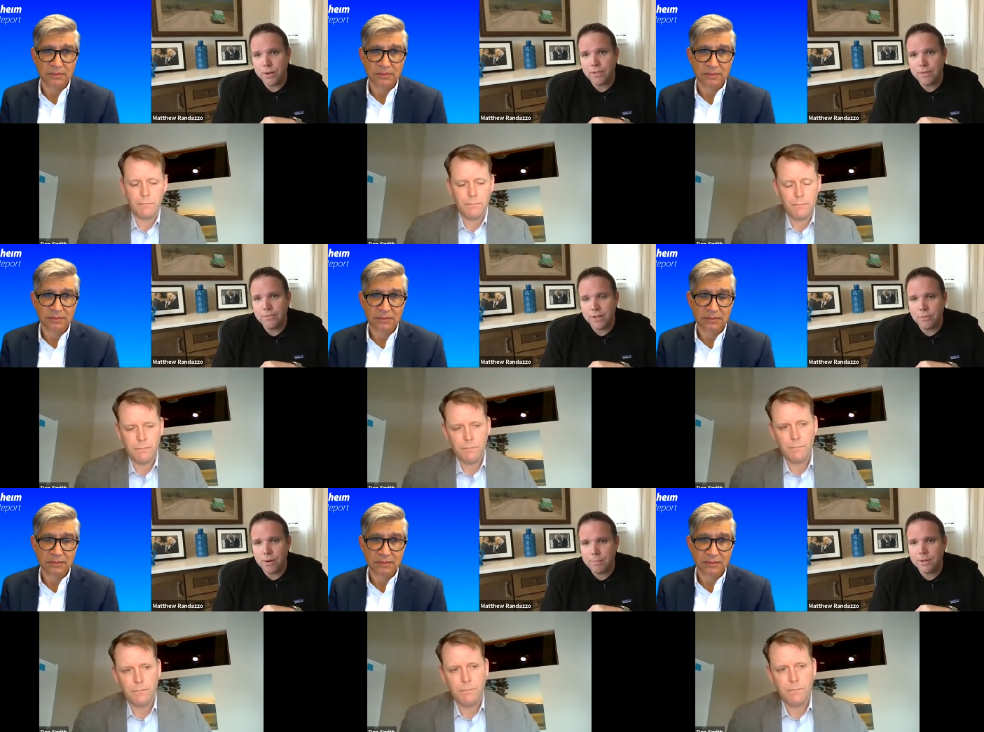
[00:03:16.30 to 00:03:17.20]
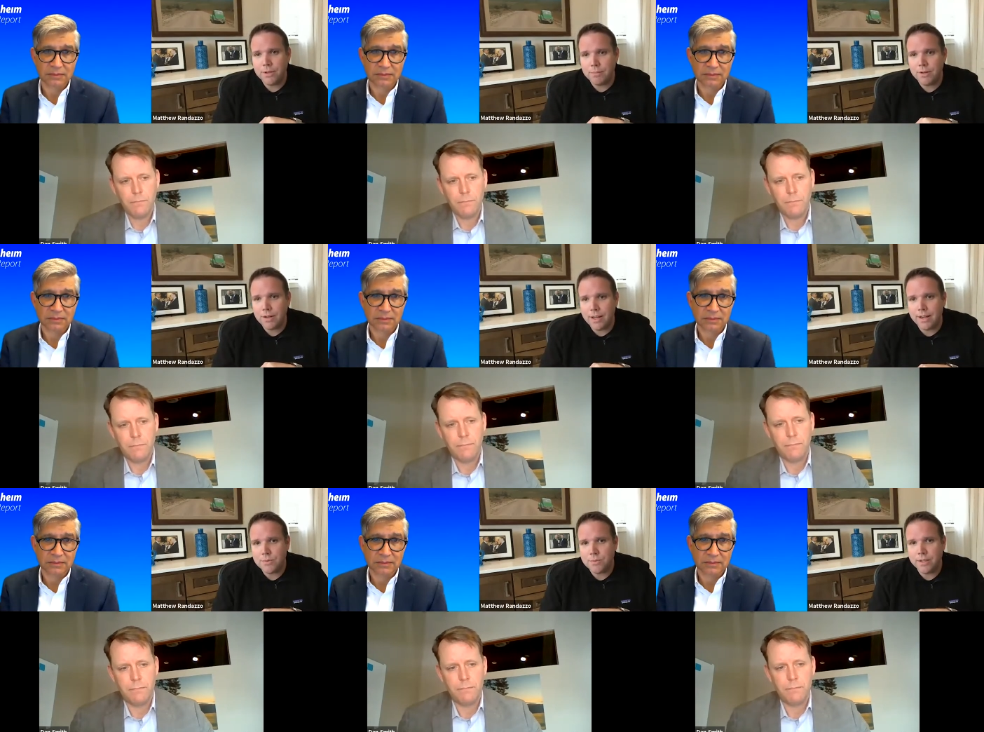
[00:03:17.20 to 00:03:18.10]
Speaker 1: but the philanthropic community
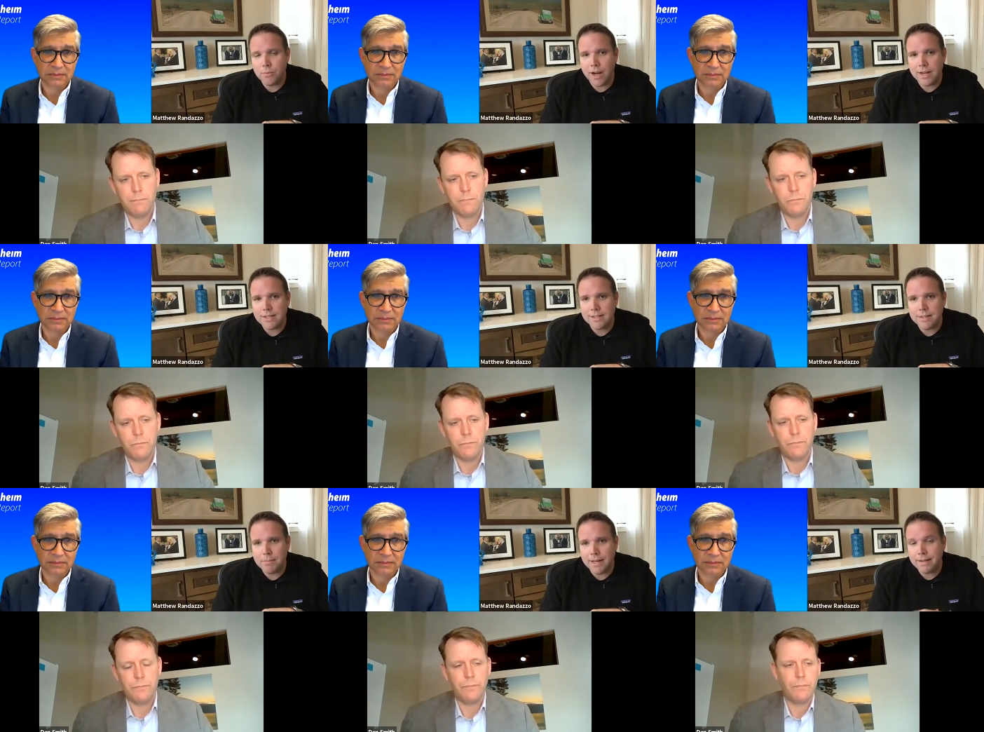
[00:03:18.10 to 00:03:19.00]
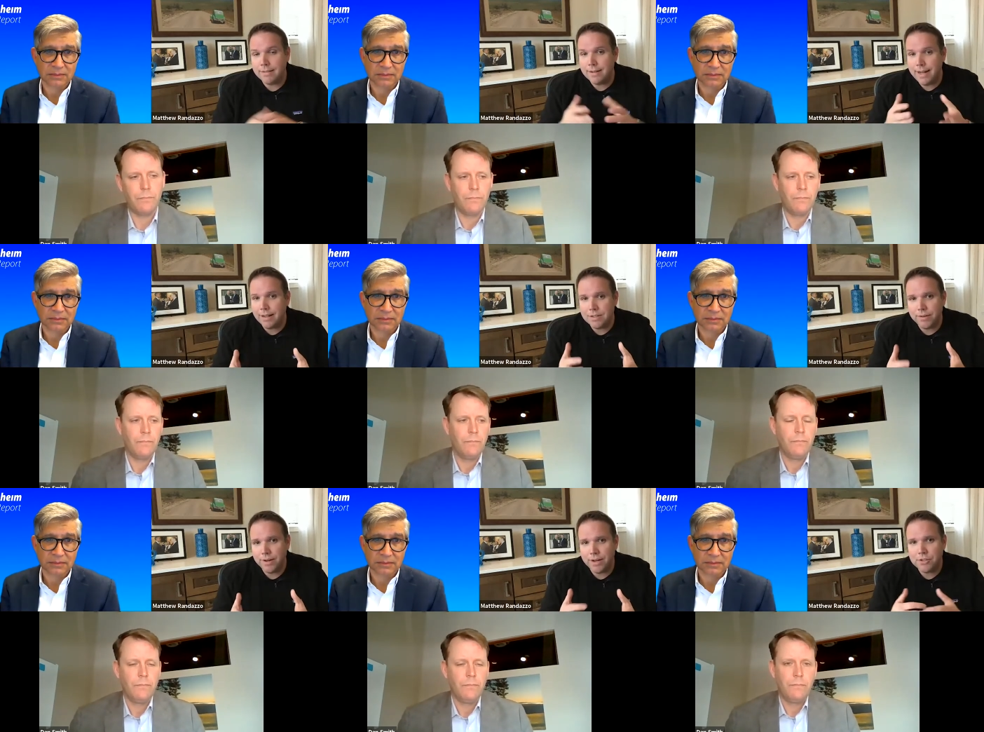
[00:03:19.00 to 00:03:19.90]
is really rising to meet it, and the Dallas
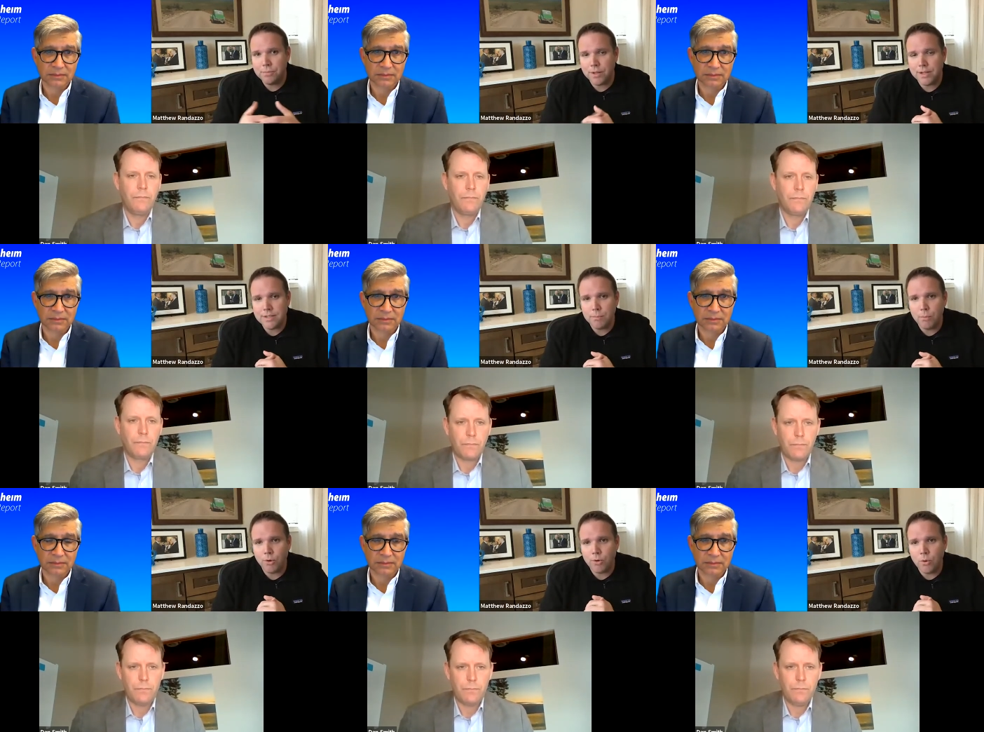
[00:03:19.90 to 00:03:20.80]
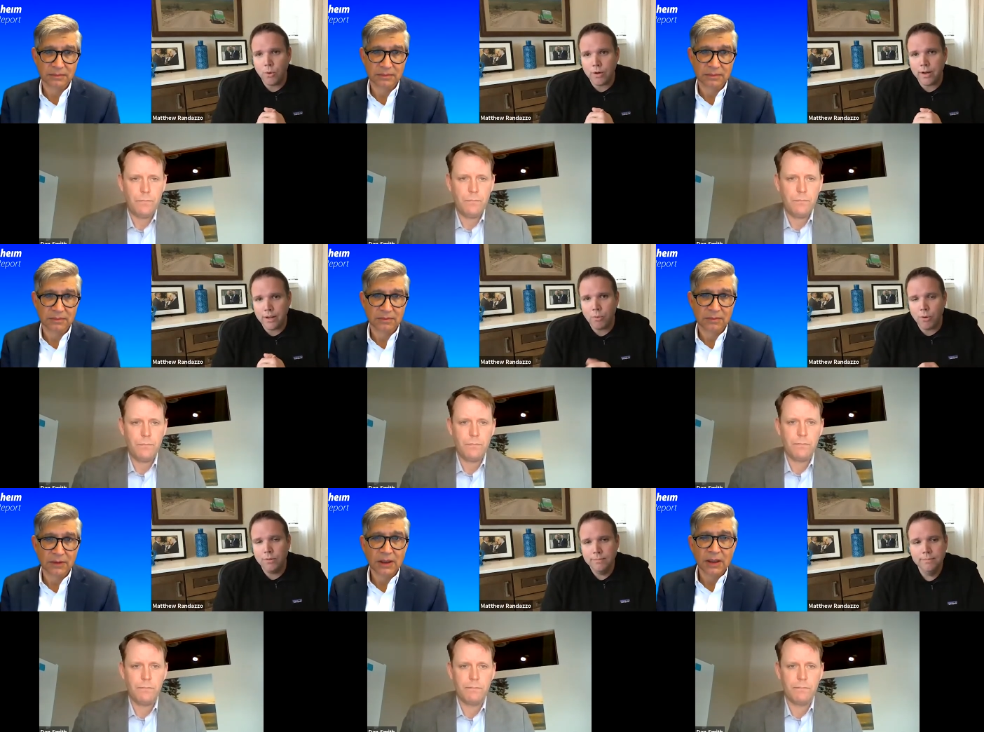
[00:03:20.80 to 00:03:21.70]
Foundation plays an important coordinating
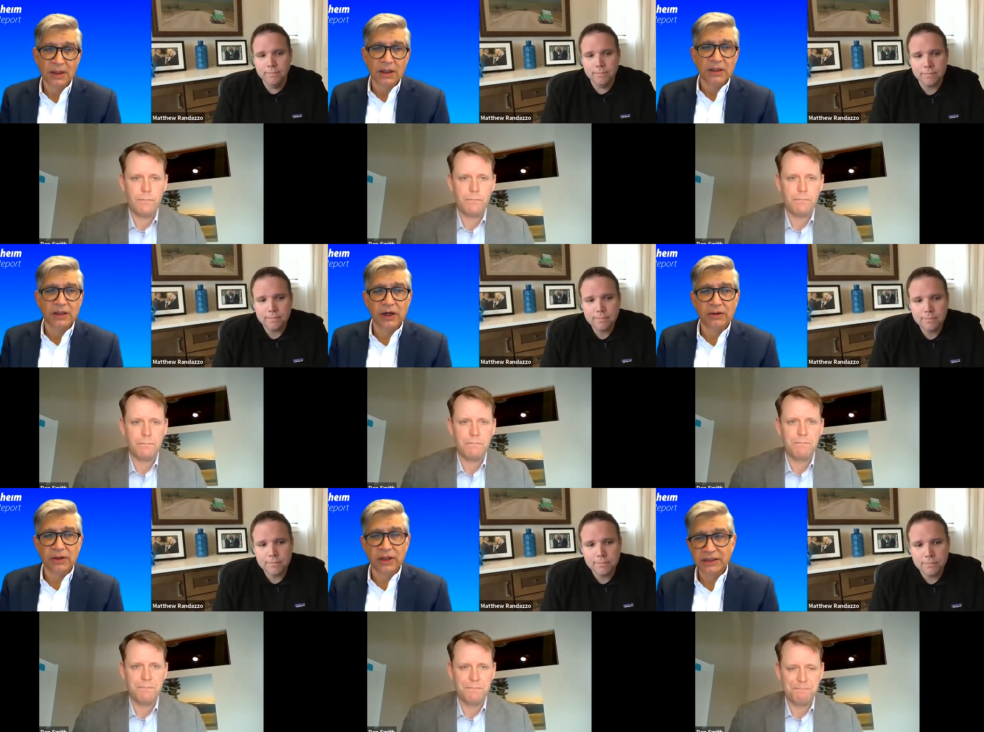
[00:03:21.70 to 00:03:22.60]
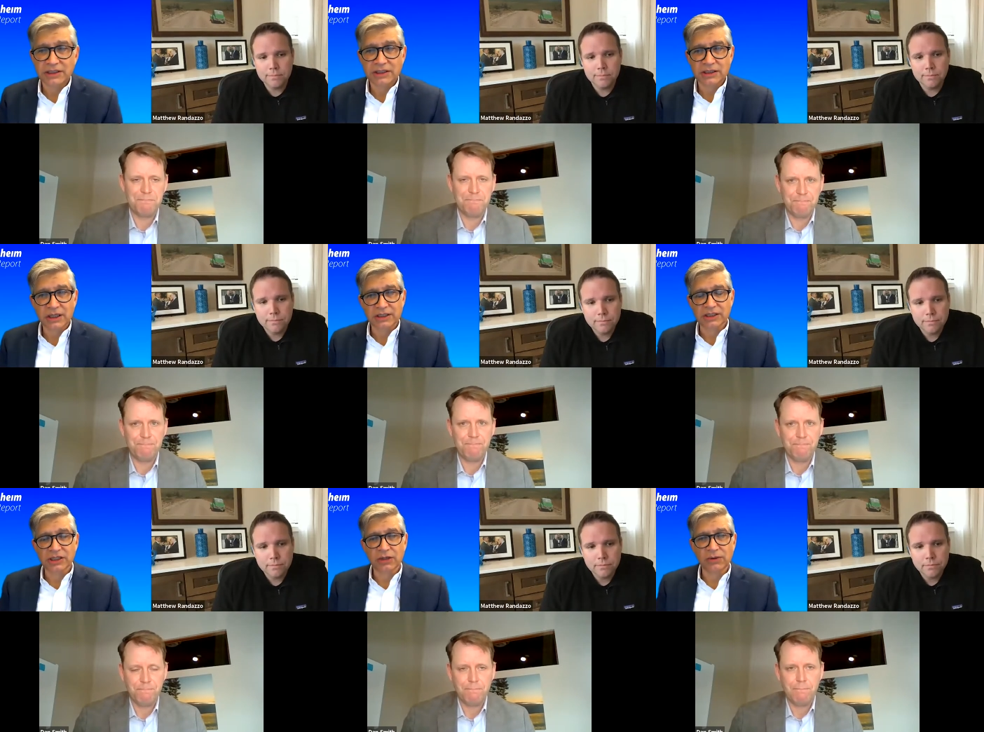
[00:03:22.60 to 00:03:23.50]
role.
Speaker 2: You know,
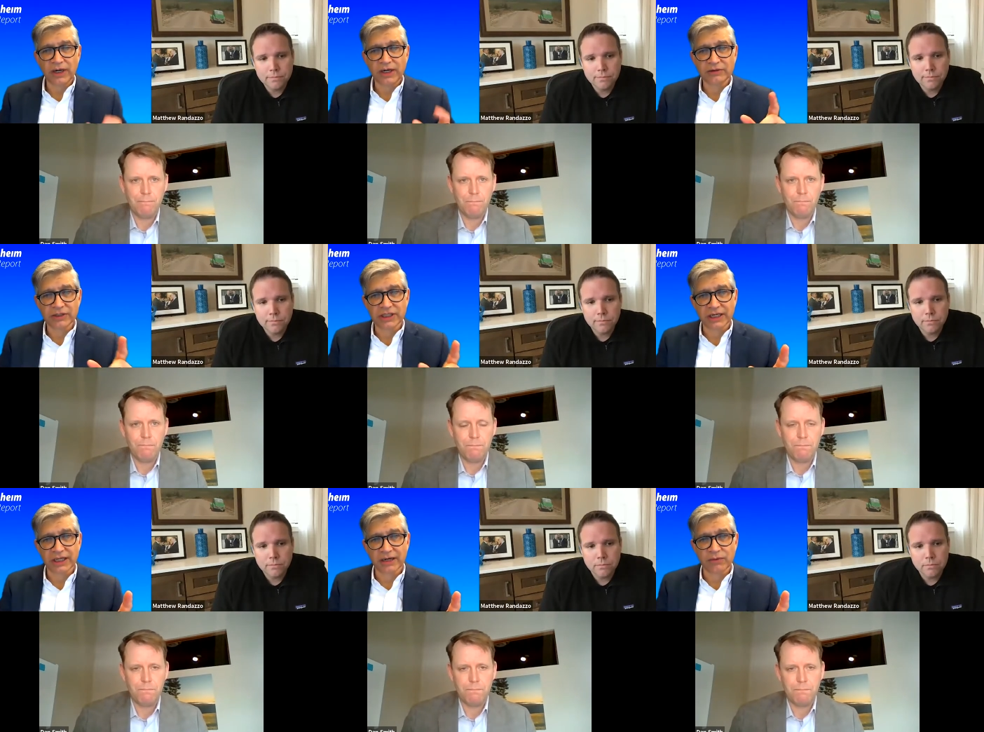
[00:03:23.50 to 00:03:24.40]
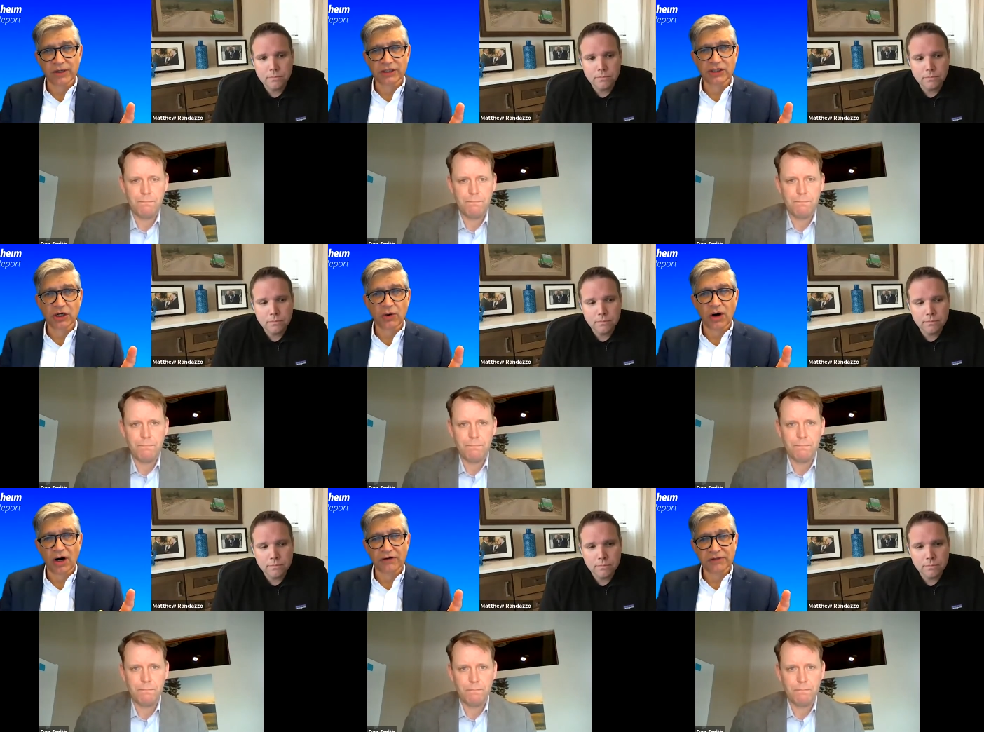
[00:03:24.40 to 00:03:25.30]
it's so interesting that we so
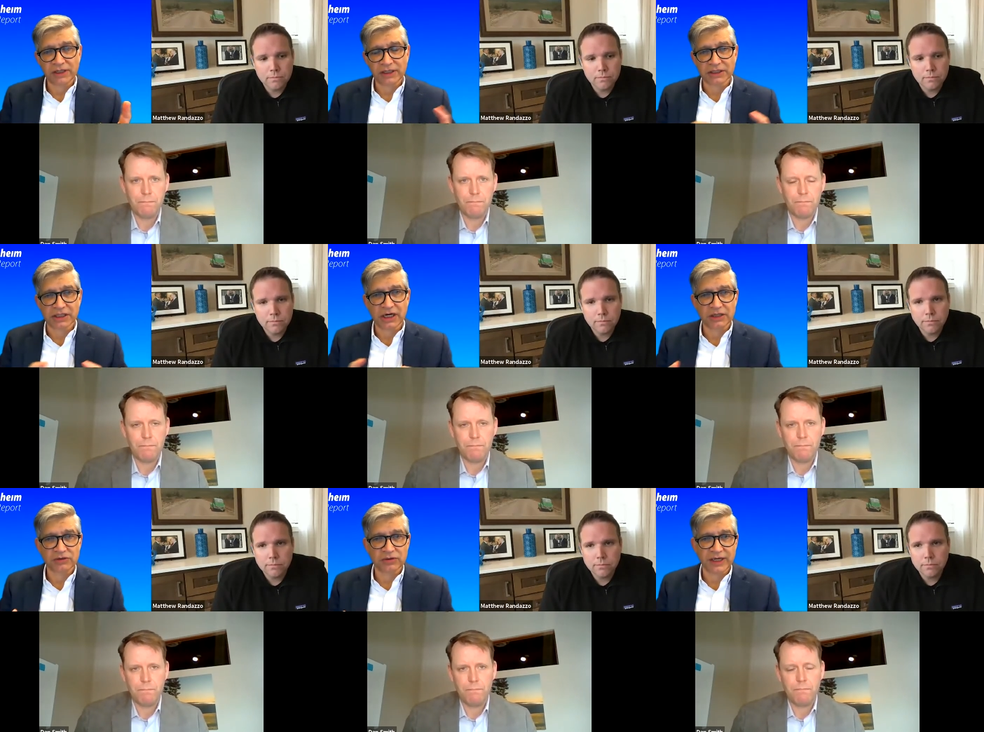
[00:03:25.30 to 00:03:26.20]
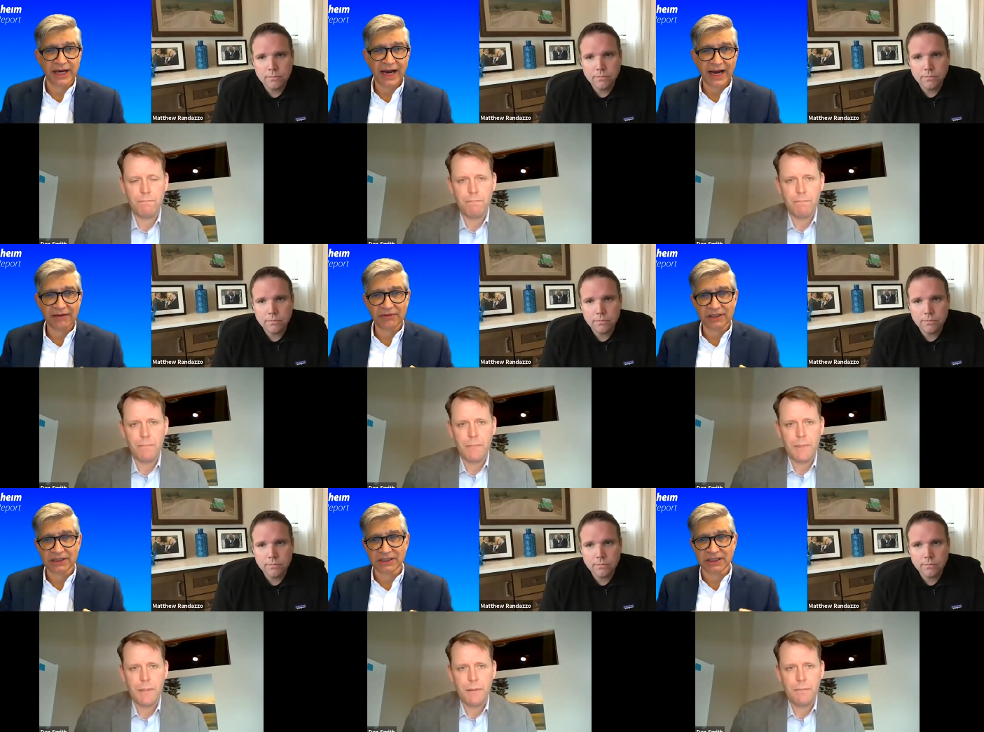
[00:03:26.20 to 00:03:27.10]
often in this country have
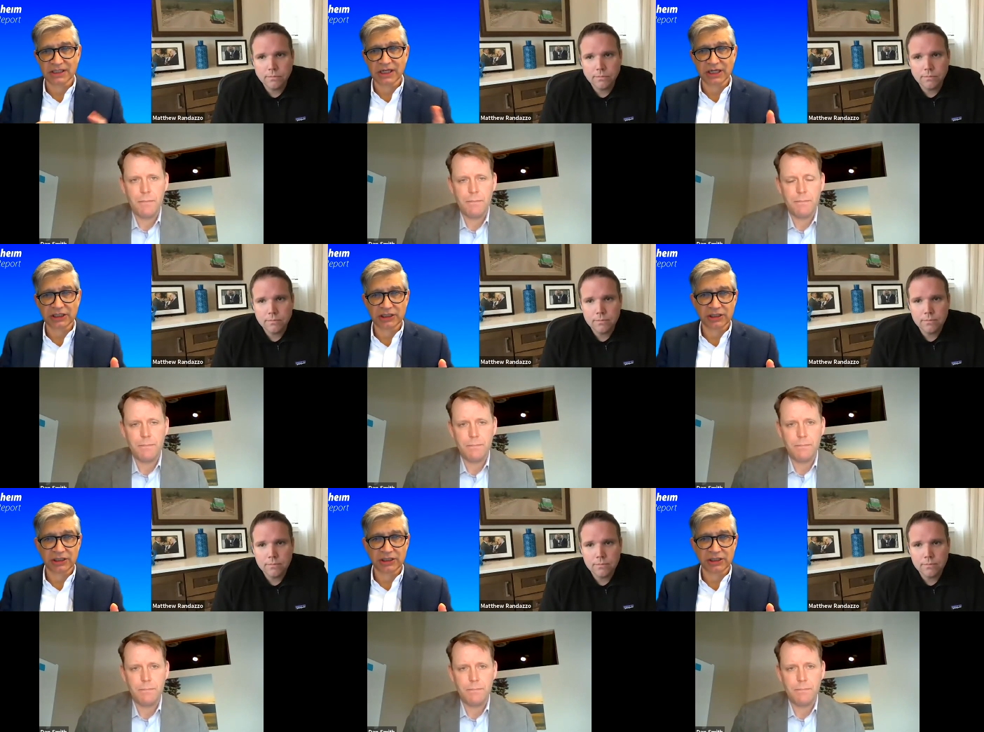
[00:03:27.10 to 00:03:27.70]
this discussion